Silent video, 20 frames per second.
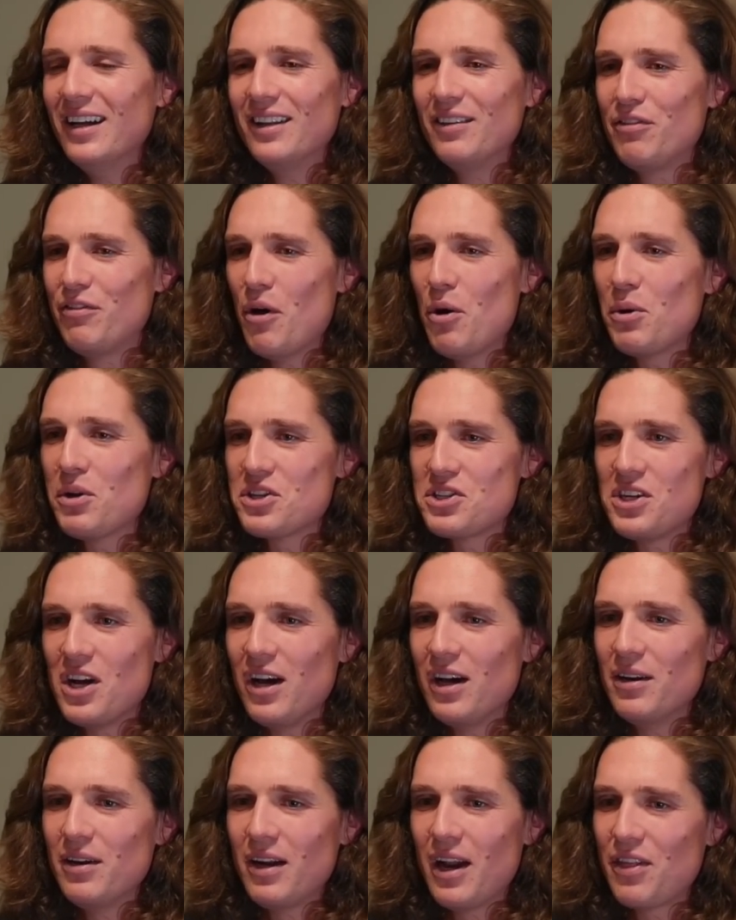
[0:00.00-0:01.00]
focused
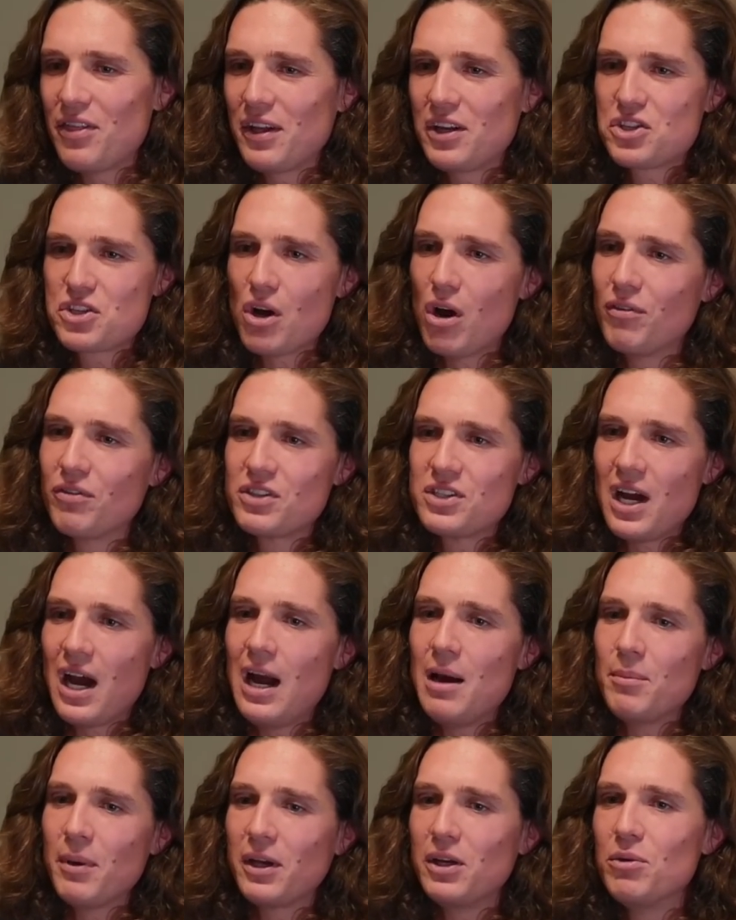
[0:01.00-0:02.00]
on, and I think just over
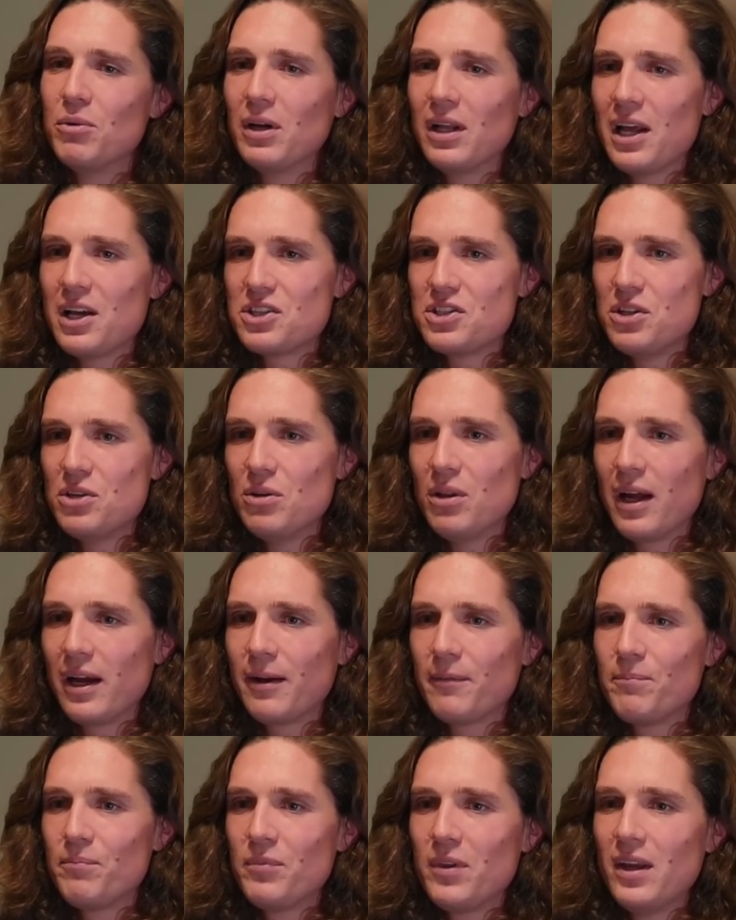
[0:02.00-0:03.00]
time, like you realize too,
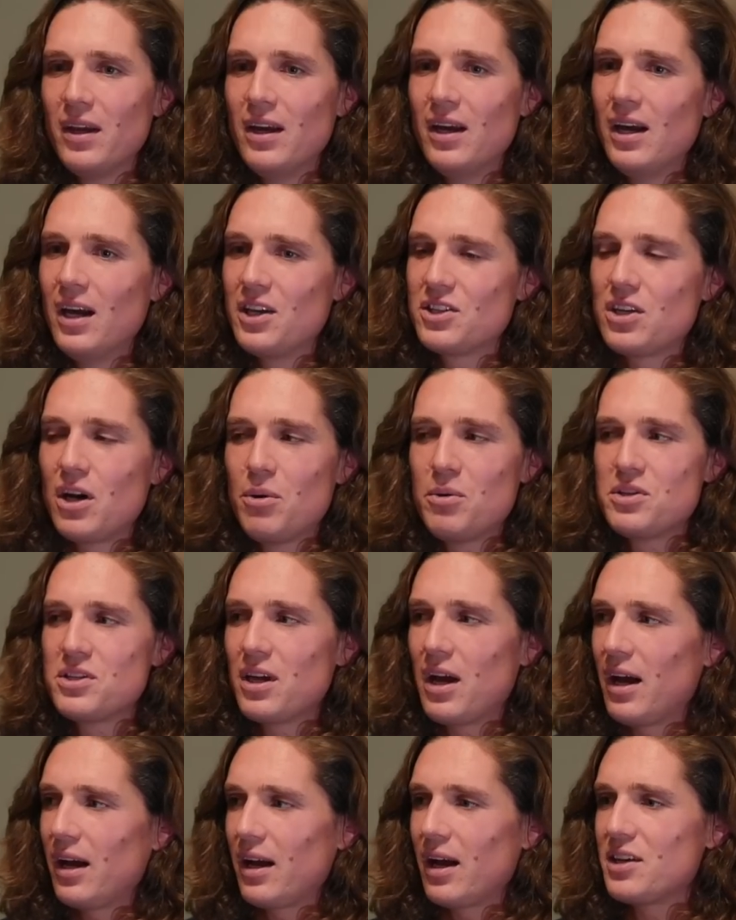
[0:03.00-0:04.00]
like it's always
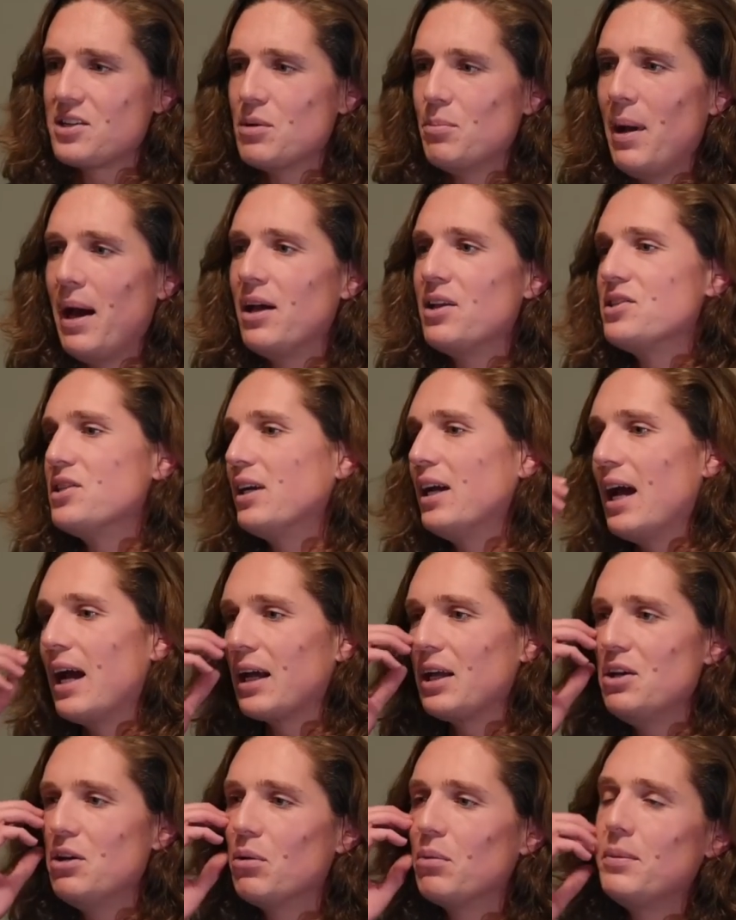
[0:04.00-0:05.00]
I guess a balancing
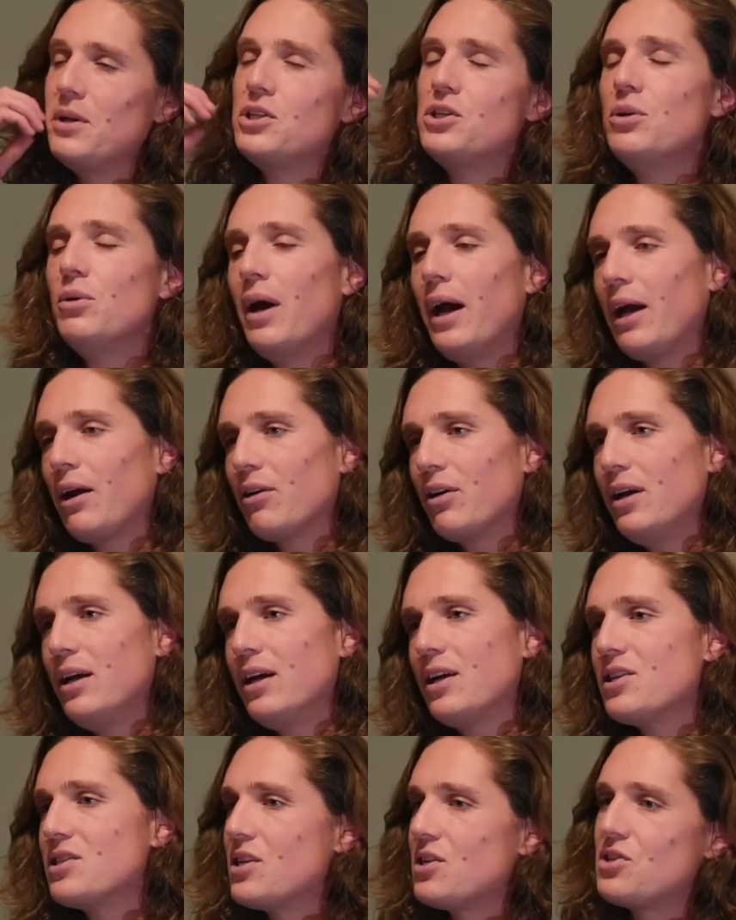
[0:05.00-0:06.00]
act. You don't want to be too
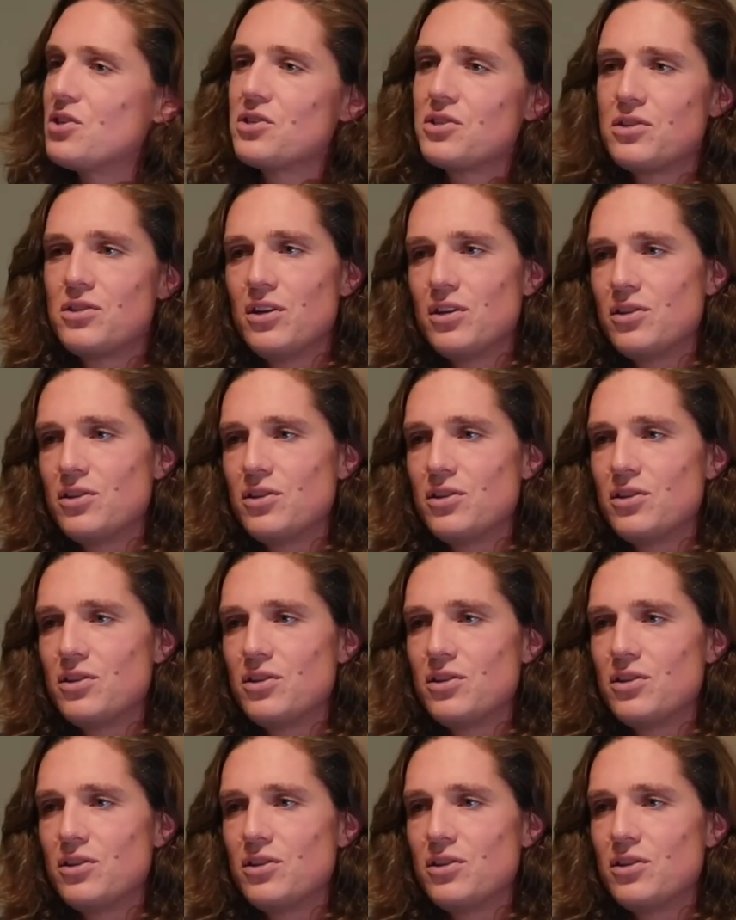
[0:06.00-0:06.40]
angry because it's just